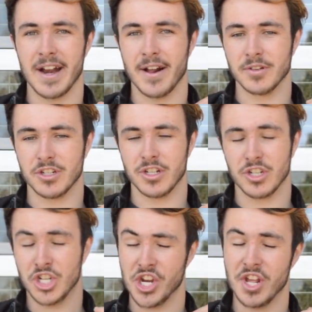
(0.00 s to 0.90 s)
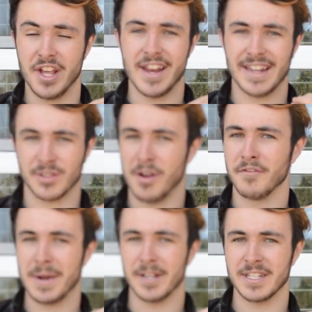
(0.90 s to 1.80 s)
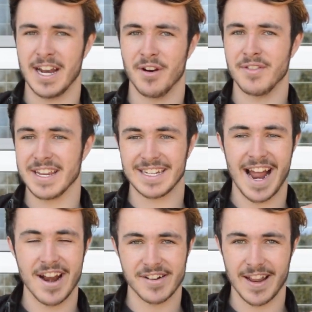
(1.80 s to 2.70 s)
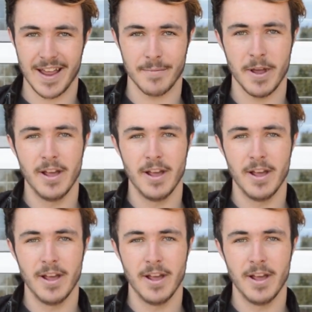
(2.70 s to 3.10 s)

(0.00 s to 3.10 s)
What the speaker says: I was just chilling at 12 miles an hour the entire time.